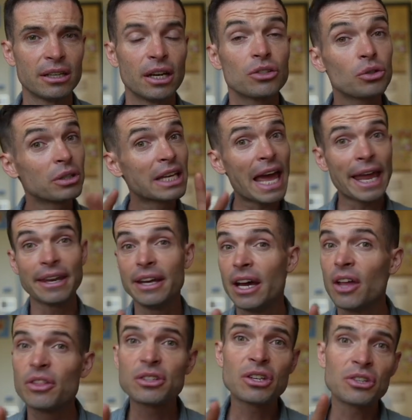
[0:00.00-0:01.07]
So again,
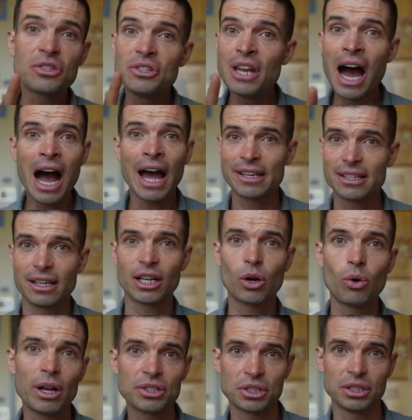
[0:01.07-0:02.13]
this is not a
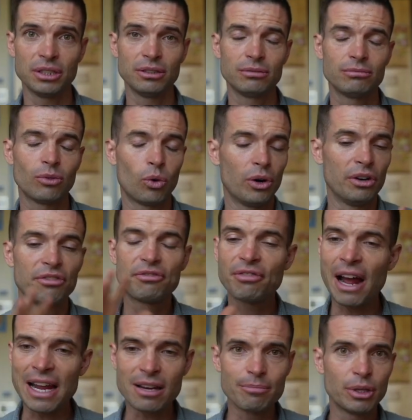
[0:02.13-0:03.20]
question or a
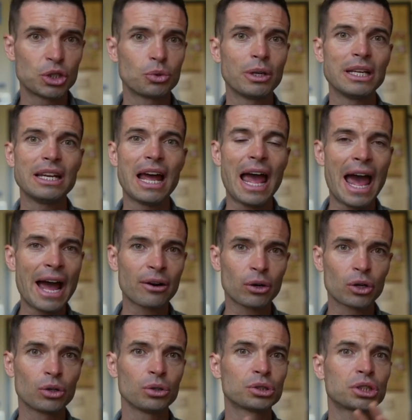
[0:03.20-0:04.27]
fight between
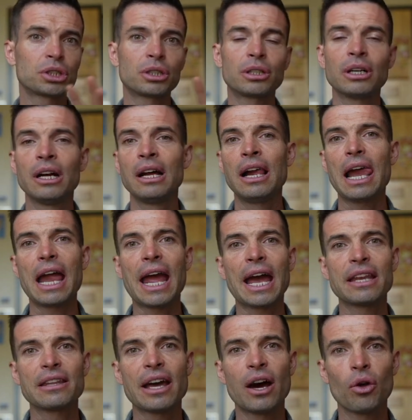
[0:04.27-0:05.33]
agriculture
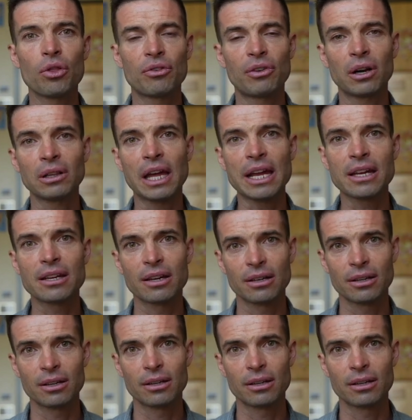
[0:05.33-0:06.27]
and the health of our lake.